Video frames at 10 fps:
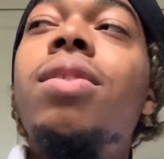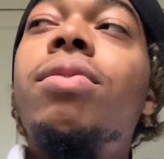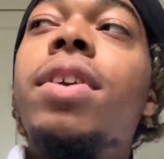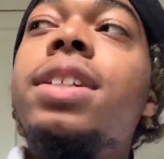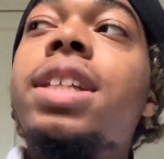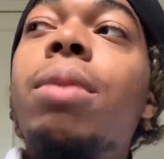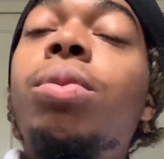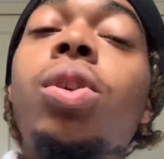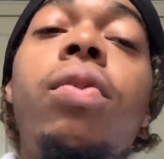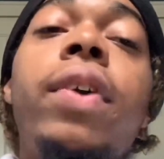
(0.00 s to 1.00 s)
for
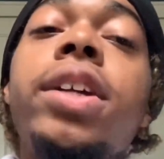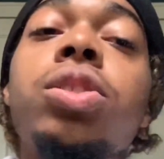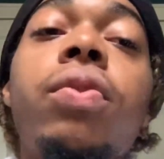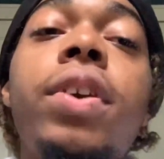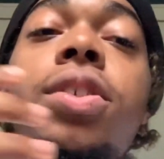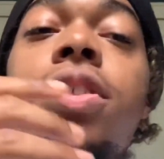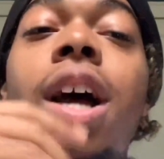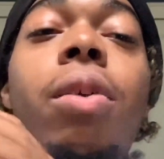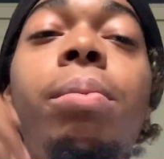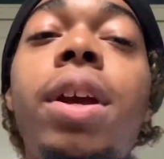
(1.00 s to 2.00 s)
example, your facial features,
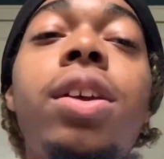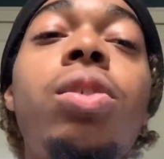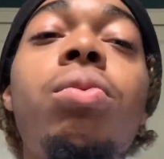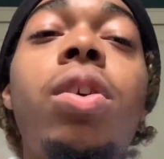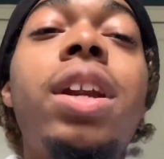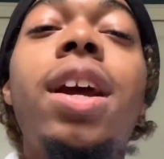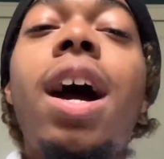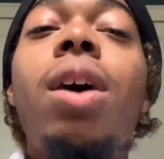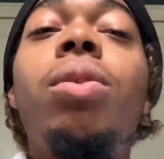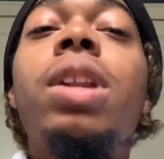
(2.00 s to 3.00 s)
how big you want it,
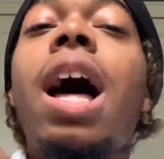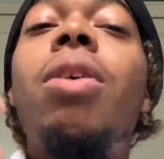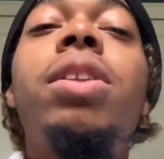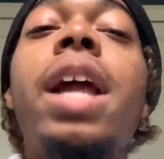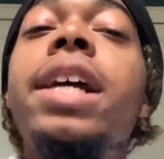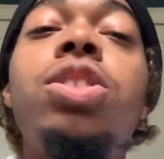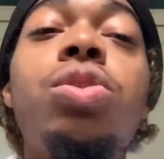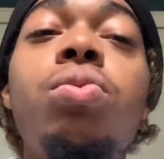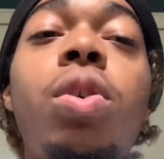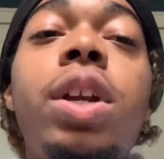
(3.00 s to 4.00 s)
how how
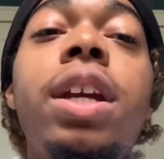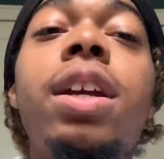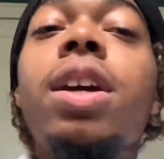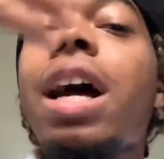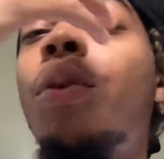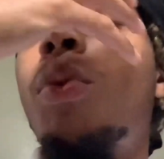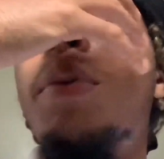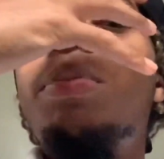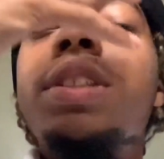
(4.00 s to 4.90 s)
light you want it, what